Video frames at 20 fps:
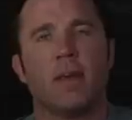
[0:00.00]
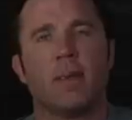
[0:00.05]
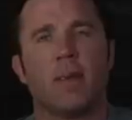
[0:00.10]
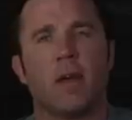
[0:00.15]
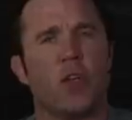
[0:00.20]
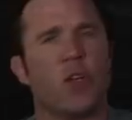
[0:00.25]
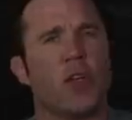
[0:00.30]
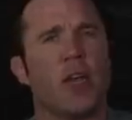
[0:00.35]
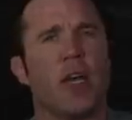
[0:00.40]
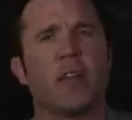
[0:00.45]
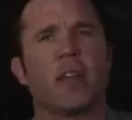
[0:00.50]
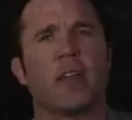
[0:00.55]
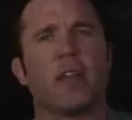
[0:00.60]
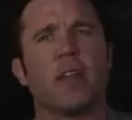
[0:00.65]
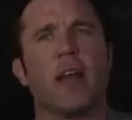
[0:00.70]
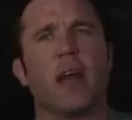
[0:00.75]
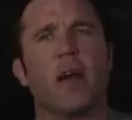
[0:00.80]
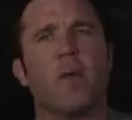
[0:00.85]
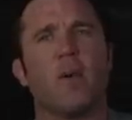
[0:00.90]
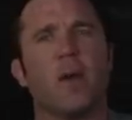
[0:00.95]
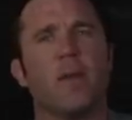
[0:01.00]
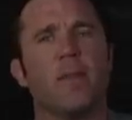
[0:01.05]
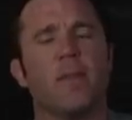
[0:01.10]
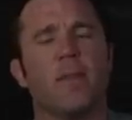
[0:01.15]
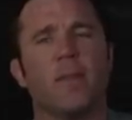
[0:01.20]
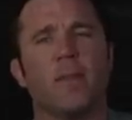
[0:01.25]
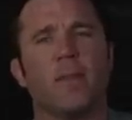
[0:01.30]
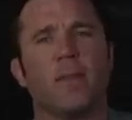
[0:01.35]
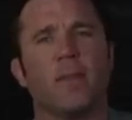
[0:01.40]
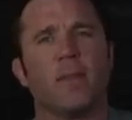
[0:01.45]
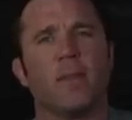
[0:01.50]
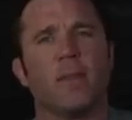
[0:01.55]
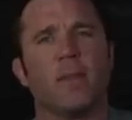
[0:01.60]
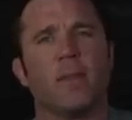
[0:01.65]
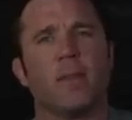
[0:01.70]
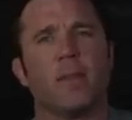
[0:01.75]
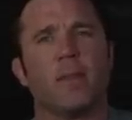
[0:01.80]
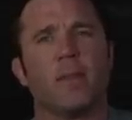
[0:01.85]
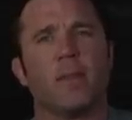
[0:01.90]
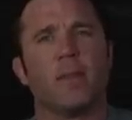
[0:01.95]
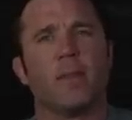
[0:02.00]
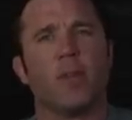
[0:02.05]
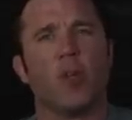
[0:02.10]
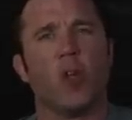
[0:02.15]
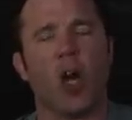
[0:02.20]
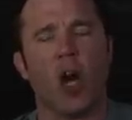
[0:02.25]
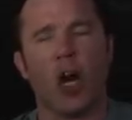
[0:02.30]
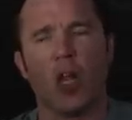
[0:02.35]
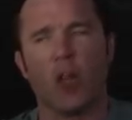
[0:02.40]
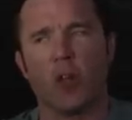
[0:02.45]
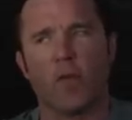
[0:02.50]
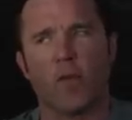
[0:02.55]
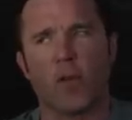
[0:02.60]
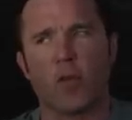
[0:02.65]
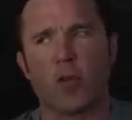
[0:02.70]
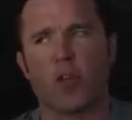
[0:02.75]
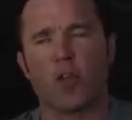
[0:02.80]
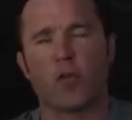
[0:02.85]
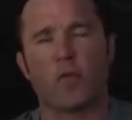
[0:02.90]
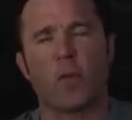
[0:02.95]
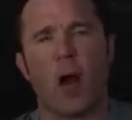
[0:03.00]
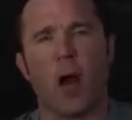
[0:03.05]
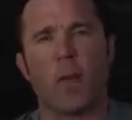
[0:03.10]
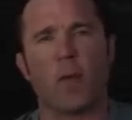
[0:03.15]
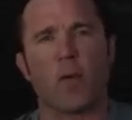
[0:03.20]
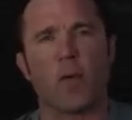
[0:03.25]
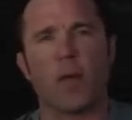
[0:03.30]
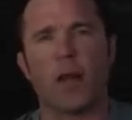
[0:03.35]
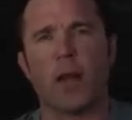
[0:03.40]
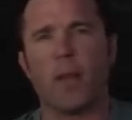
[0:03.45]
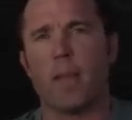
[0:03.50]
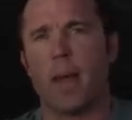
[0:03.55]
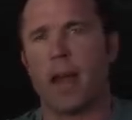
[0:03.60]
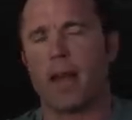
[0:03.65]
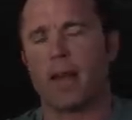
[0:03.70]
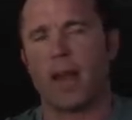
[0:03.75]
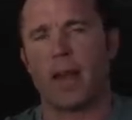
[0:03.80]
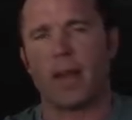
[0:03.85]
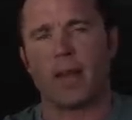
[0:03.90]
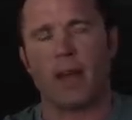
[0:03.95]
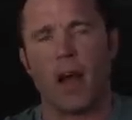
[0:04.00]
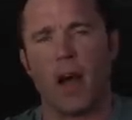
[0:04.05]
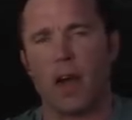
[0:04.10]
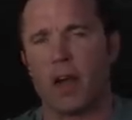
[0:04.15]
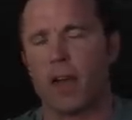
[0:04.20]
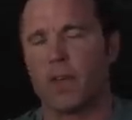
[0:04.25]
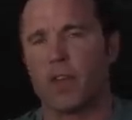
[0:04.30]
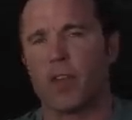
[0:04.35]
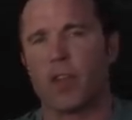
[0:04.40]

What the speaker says: Did you guys see that one? Lawler versus Barberina makes a ton of